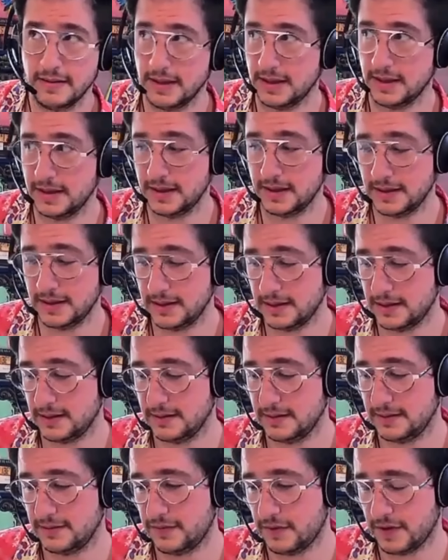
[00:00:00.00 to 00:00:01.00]

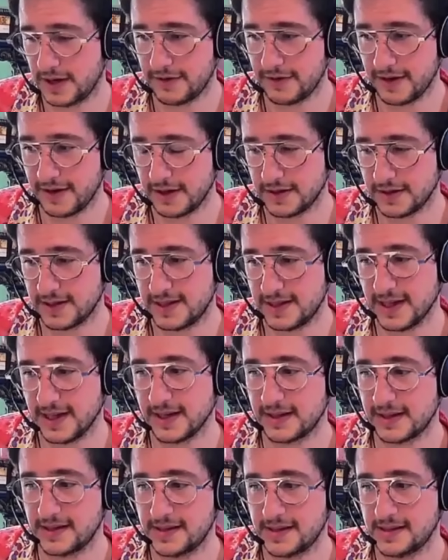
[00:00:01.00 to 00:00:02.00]
Ron Arad
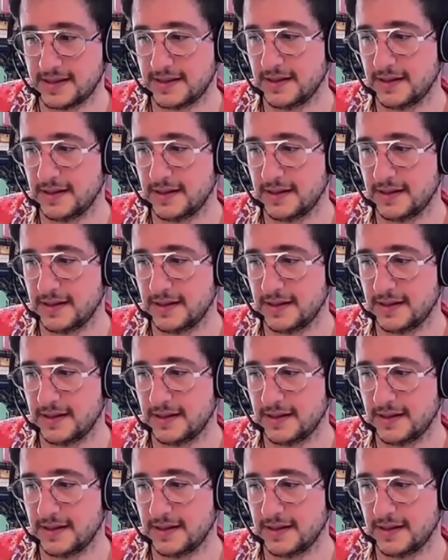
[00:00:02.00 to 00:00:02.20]
Architect,